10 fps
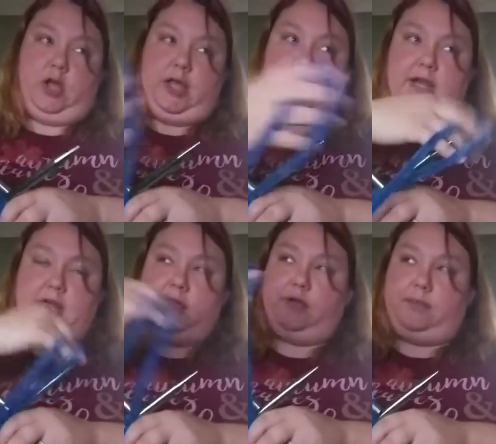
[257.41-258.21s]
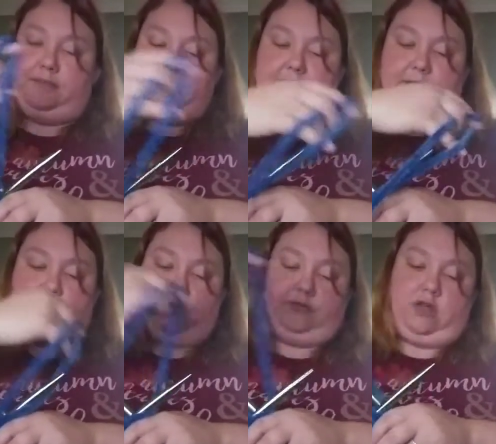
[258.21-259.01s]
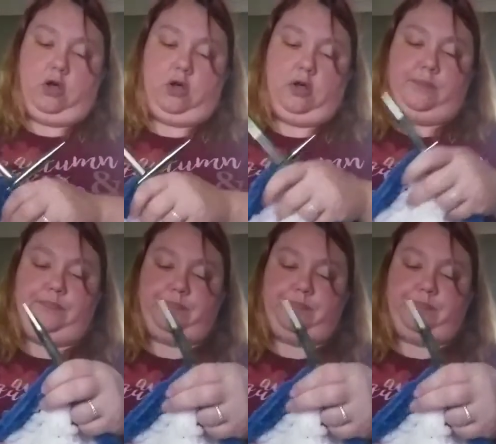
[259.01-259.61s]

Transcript: in another Michaels haul.